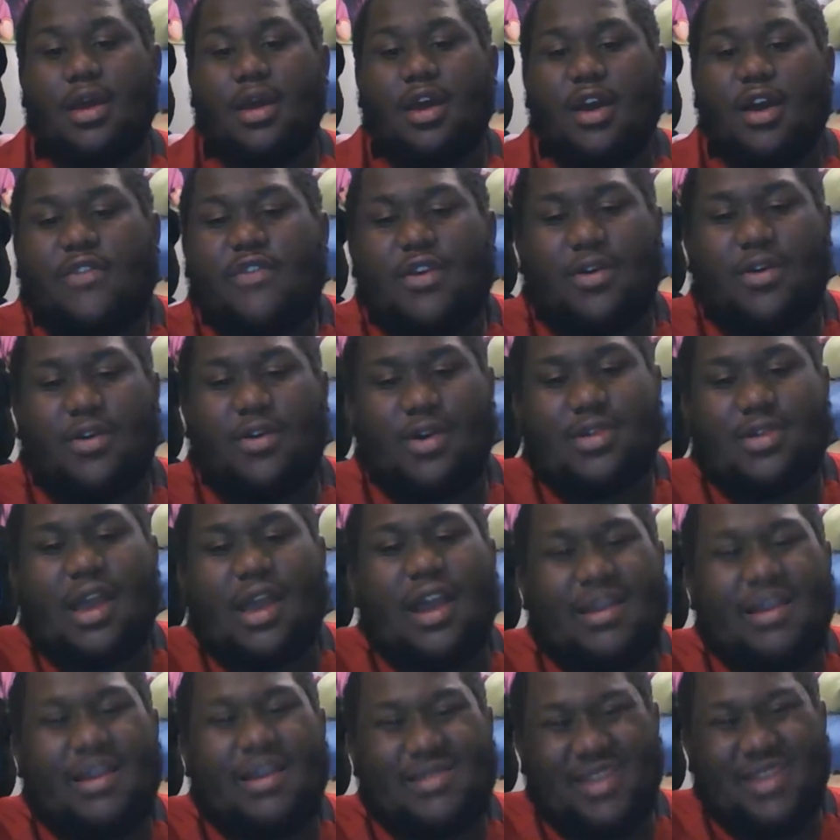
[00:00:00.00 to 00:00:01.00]
Of course,
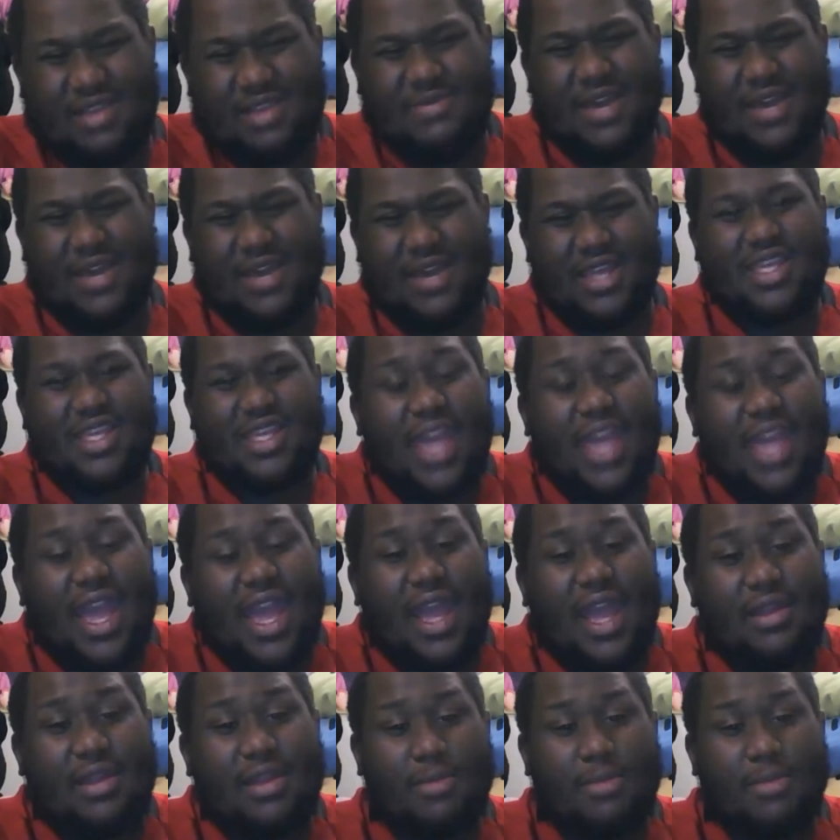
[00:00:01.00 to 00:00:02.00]
I'm talking about the
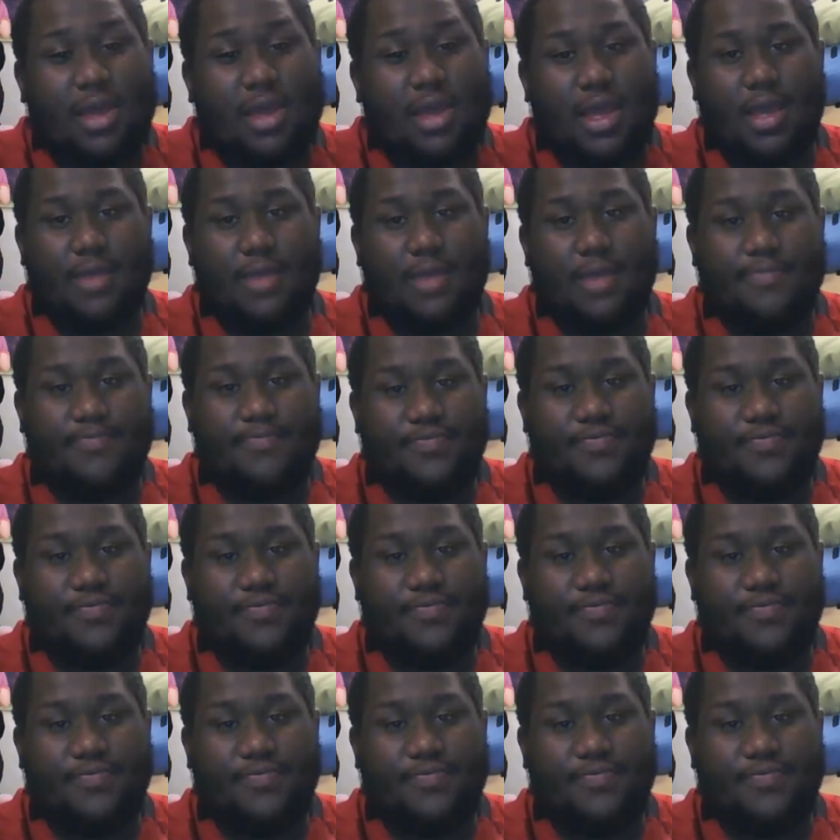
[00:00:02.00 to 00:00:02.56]
anime